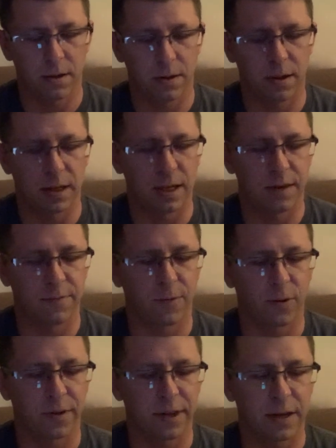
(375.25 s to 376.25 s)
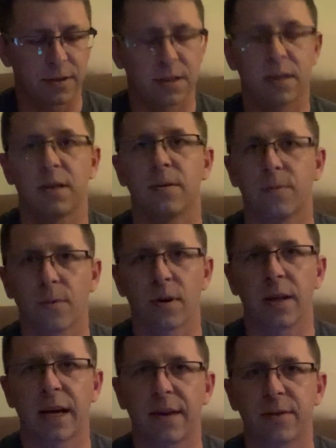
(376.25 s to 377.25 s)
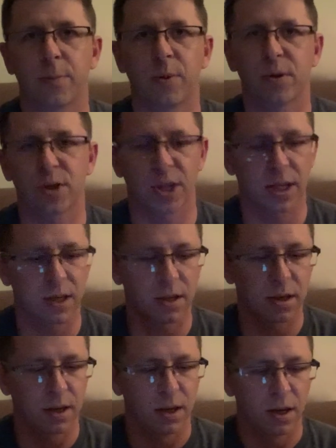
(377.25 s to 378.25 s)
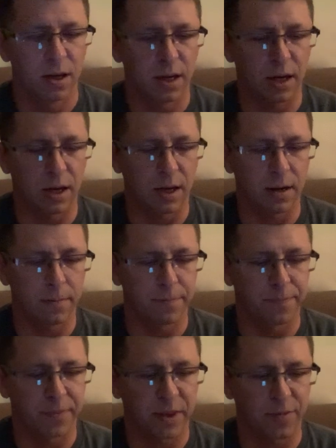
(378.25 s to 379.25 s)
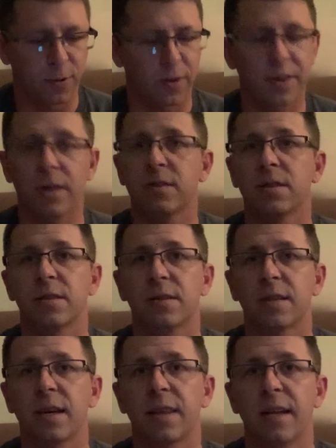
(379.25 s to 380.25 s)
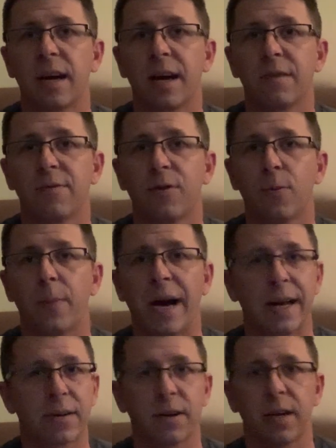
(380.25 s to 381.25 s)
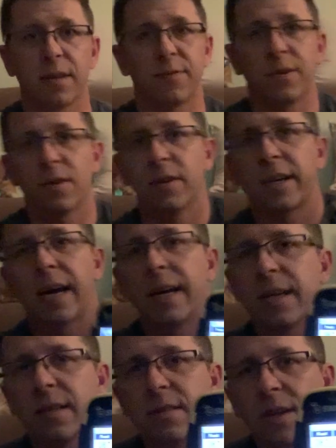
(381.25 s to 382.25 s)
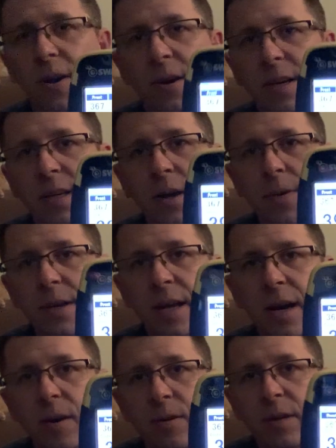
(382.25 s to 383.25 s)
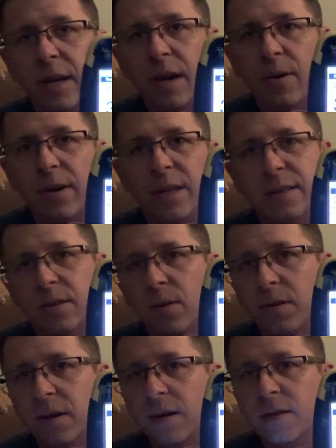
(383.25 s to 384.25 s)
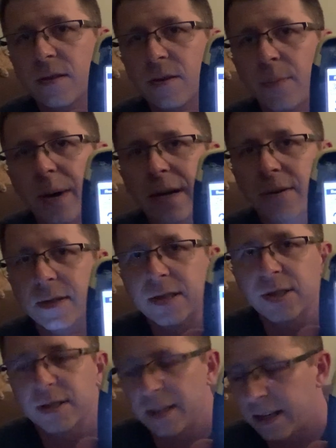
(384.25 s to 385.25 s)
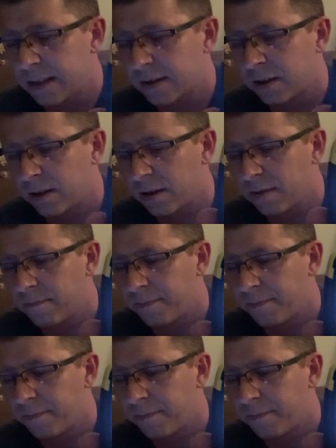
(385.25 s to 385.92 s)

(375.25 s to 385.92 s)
The 4000, you really have to push in. The 4000 said that I had full battery, and if you look at it, it's already going down. Now it is older, so the battery's just not as good.